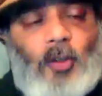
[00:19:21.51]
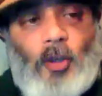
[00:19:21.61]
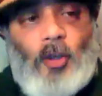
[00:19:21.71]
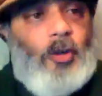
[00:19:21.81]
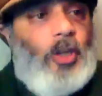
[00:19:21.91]

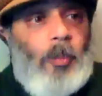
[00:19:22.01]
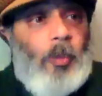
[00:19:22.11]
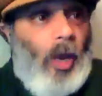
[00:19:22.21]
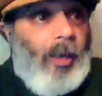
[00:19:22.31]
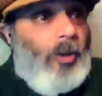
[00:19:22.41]
so for
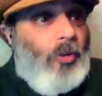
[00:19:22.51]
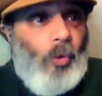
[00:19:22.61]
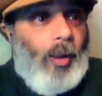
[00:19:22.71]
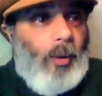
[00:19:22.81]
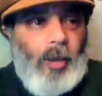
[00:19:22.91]
example, I can
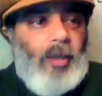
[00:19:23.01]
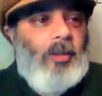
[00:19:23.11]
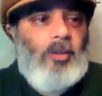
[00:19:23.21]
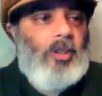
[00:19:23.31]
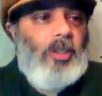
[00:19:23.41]
write, I
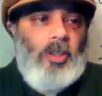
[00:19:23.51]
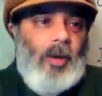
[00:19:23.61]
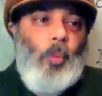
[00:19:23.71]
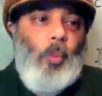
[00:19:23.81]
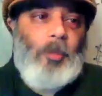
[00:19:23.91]
can
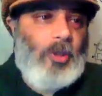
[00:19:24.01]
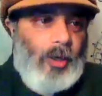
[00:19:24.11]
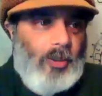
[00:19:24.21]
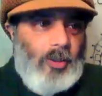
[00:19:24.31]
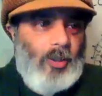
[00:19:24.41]
design
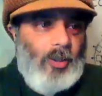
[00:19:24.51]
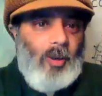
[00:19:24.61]
websites,